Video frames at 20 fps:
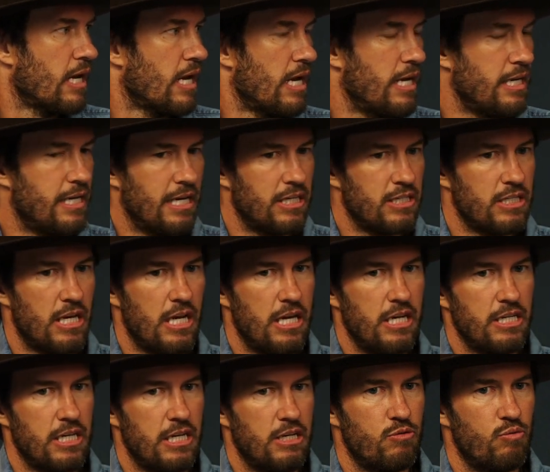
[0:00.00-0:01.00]

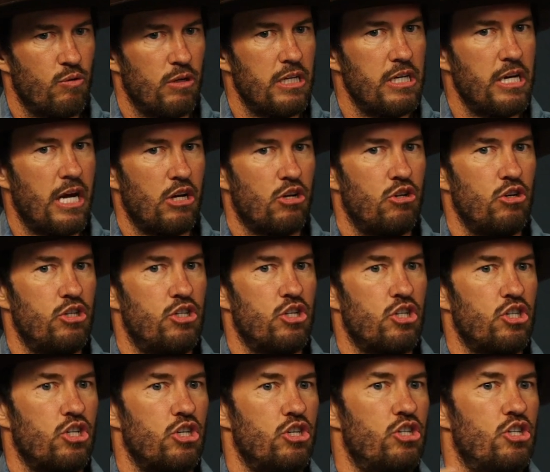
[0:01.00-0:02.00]
It's really not good
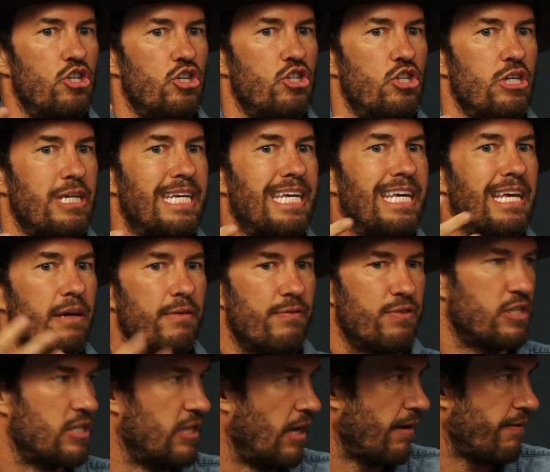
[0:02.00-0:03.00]
just to give
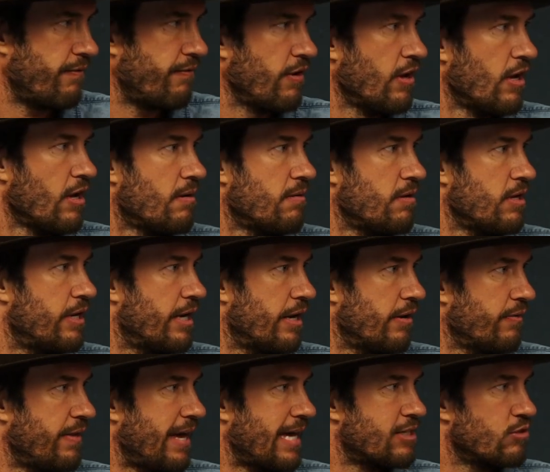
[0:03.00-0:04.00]
stuff. You
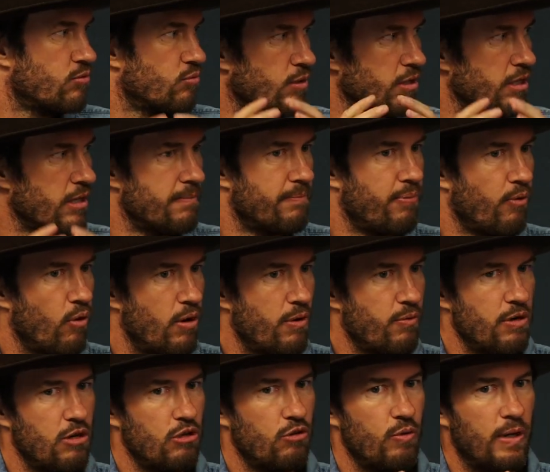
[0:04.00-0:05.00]
know, that's really important.
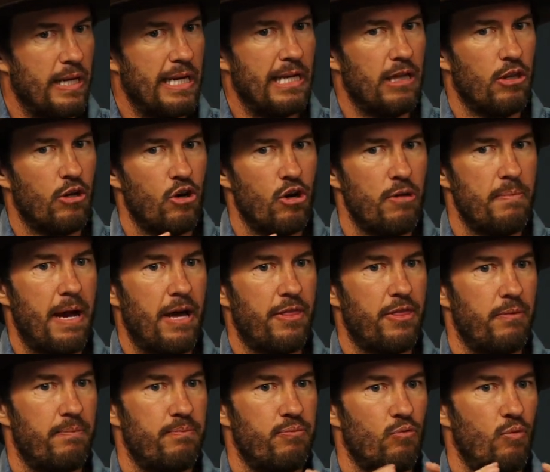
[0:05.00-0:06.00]
When you really learn about
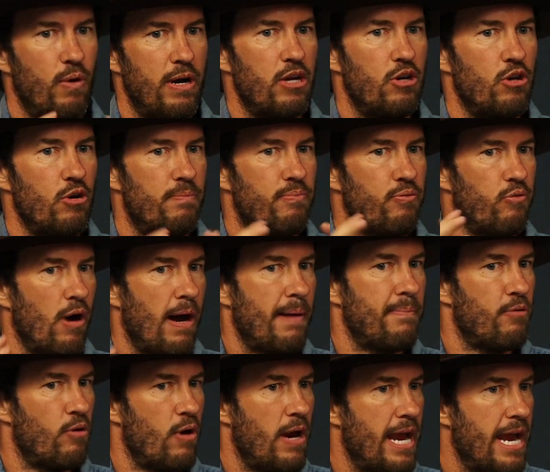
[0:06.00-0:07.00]
the way to do
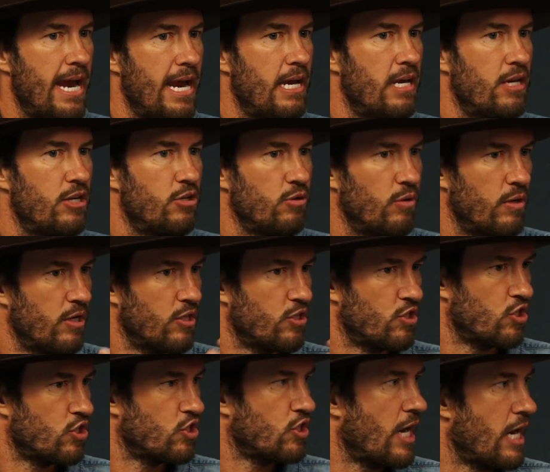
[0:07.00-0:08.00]
proper aid and do it in a
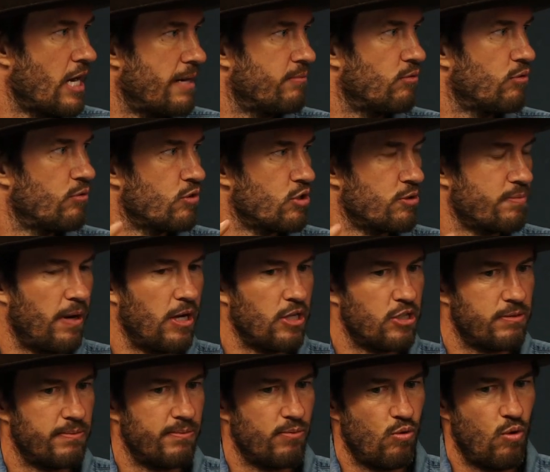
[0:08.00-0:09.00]
sustainable and
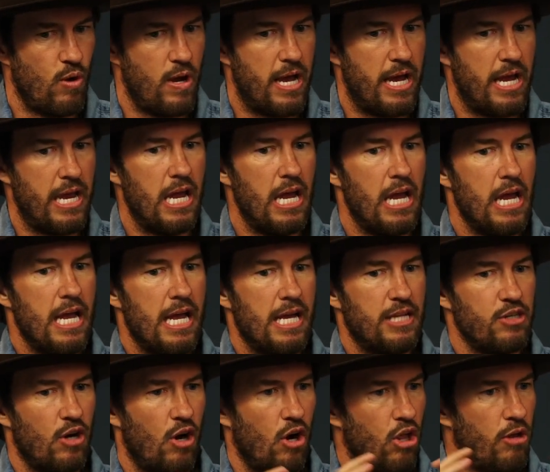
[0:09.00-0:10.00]
responsible way,
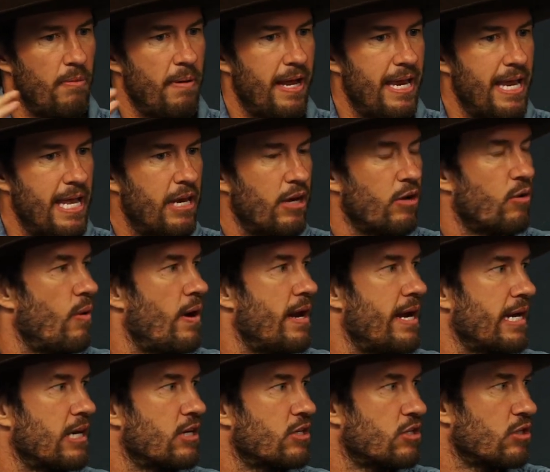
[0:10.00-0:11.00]
it's all about
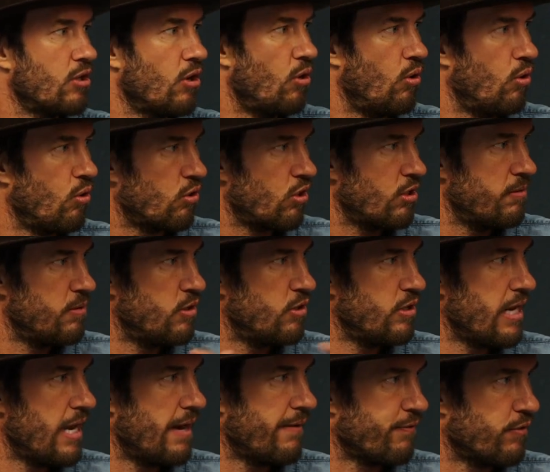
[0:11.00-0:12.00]
integrating into the whole
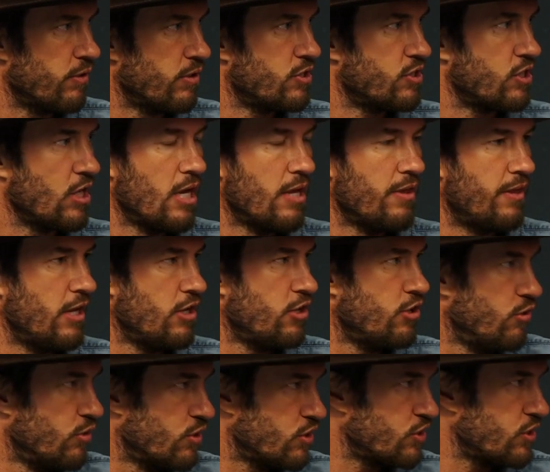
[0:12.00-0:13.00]
community efforts that
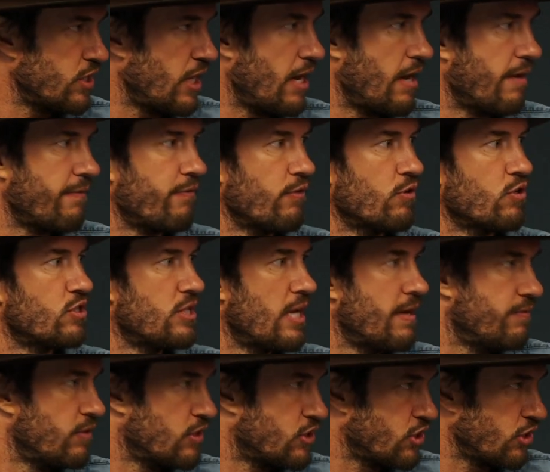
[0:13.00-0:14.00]
UNICEF or
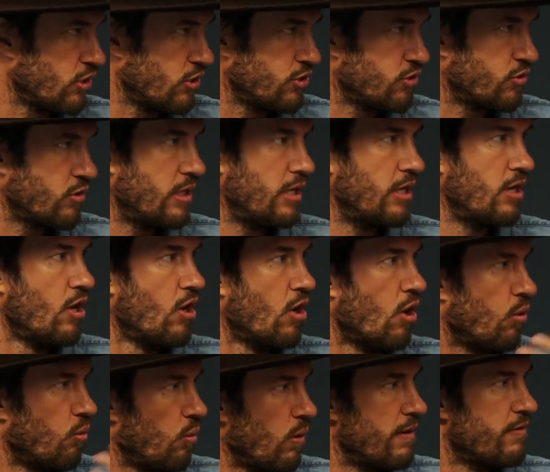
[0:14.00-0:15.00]
Save the Children
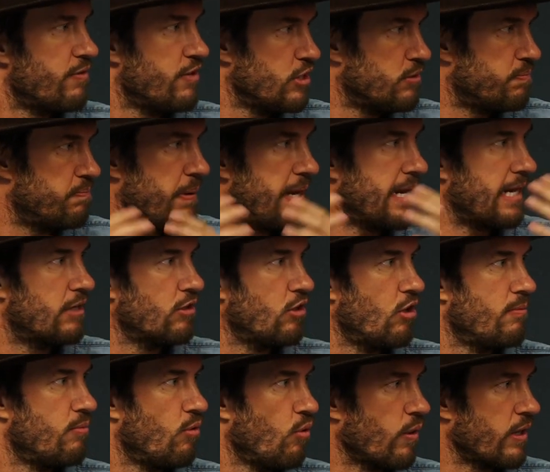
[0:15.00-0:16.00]
or one of these big
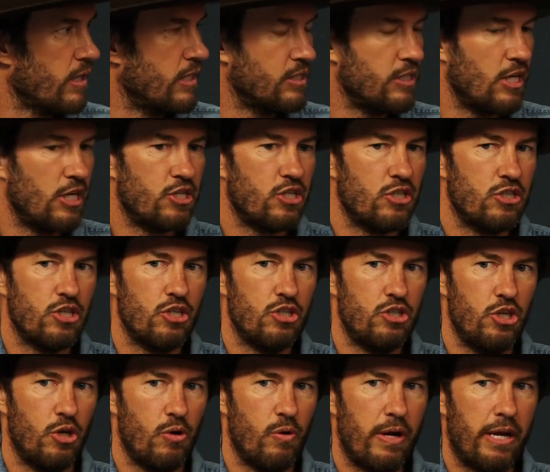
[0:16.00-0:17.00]
global organizations is
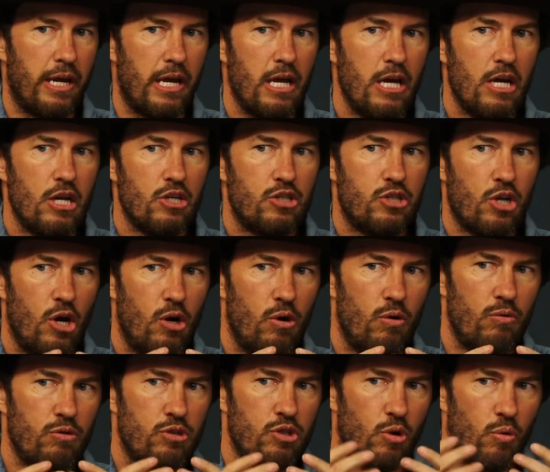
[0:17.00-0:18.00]
doing.
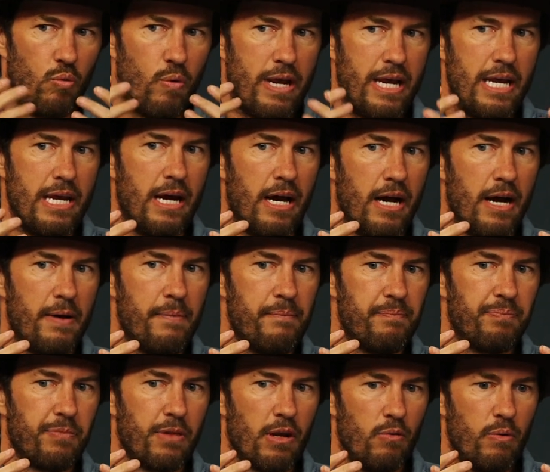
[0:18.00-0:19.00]
So we
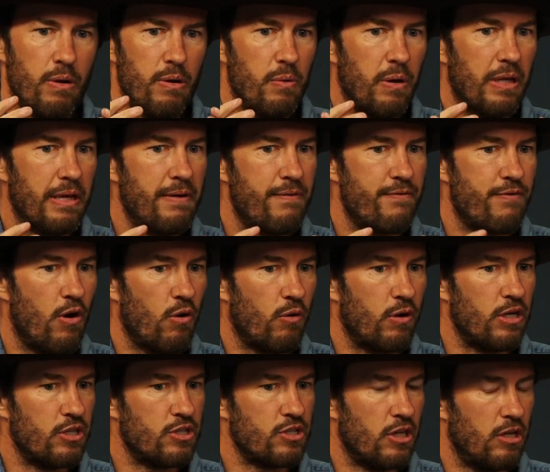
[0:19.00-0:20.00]
really
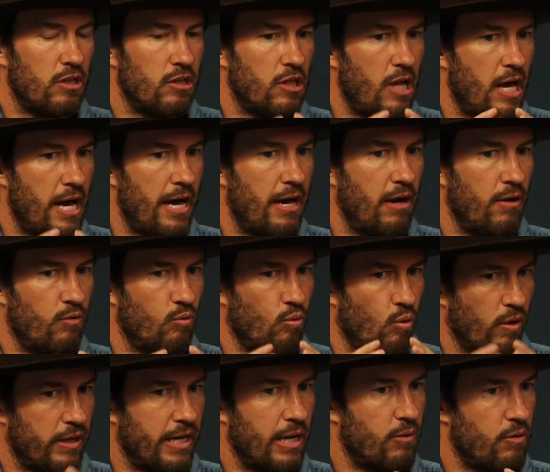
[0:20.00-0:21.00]
focus a lot on
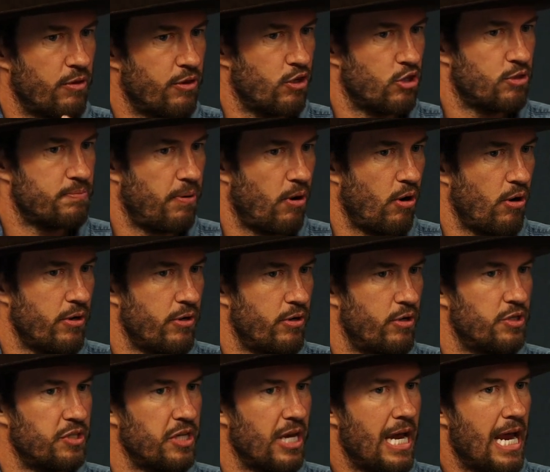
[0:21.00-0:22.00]
working with those
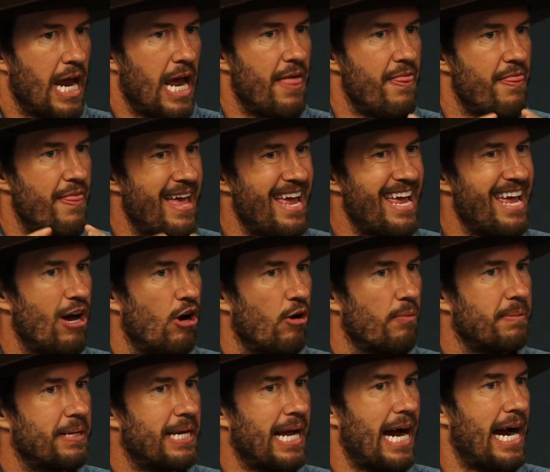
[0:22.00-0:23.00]
partners, and they
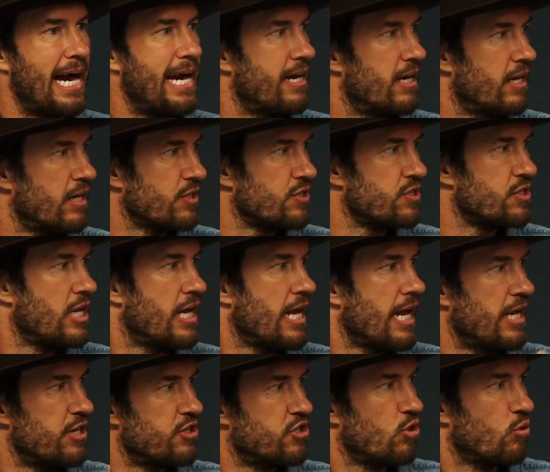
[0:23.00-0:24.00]
help guide us
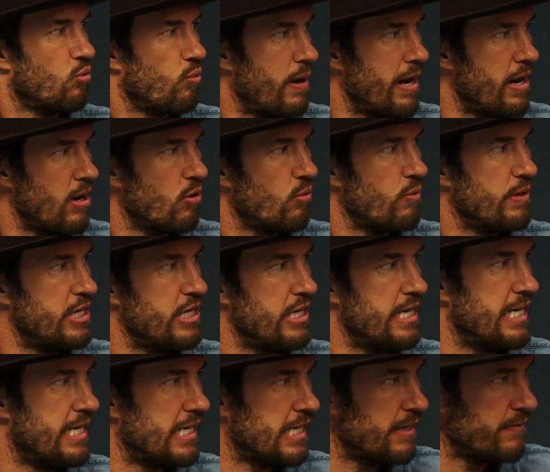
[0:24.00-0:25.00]
as to where we
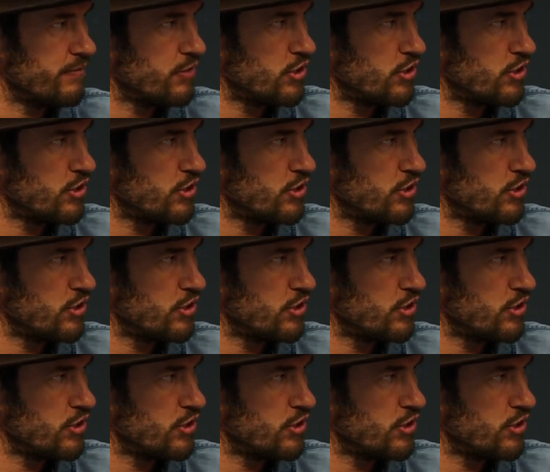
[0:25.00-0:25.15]
need to give